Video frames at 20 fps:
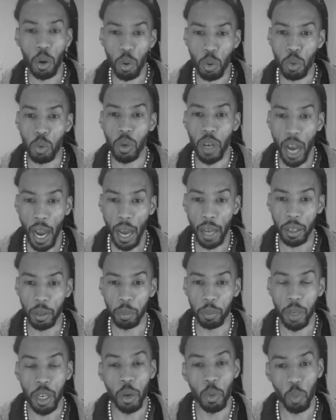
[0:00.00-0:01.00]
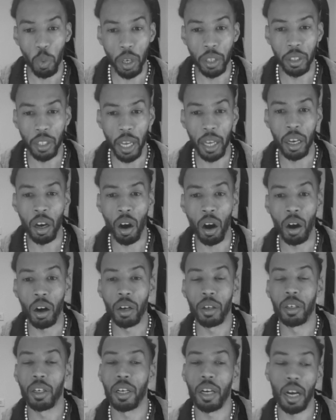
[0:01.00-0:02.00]
who got them and what they are.
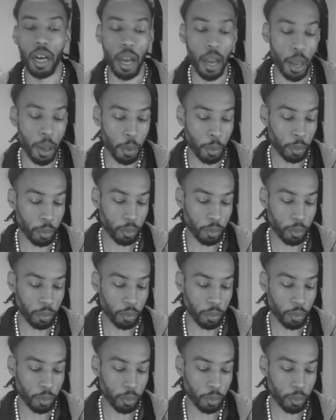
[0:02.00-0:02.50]
All right.